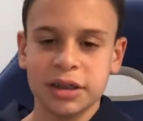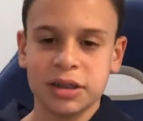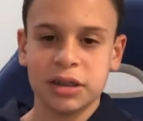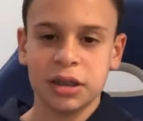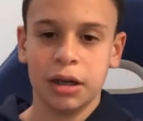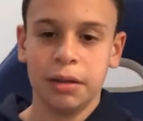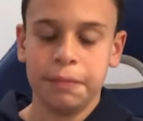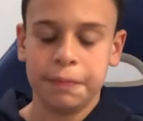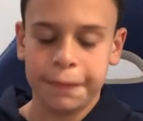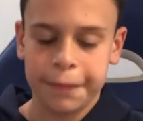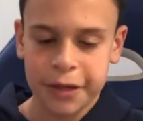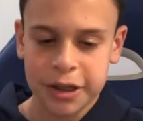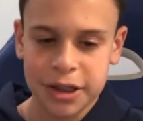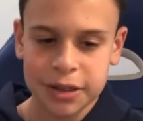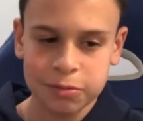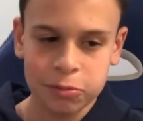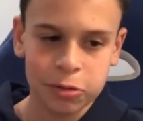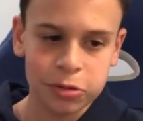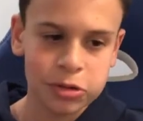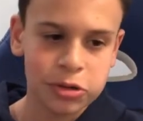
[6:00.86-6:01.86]
this up, the
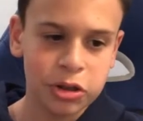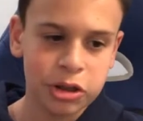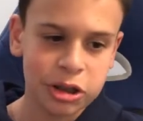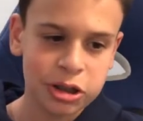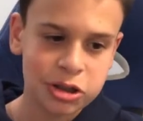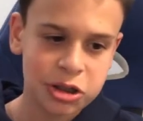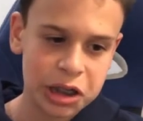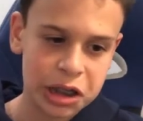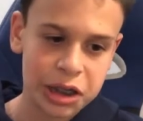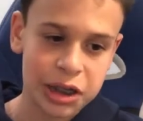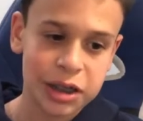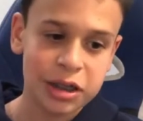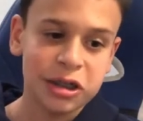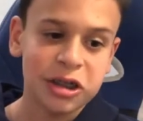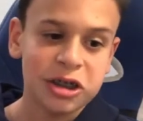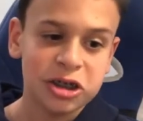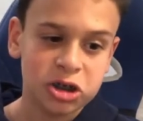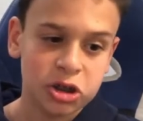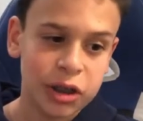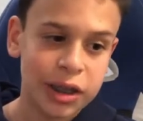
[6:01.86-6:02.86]
Timberwolves do this trade
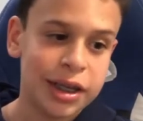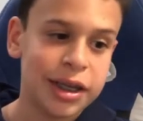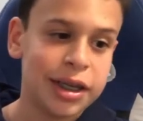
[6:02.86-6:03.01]
so they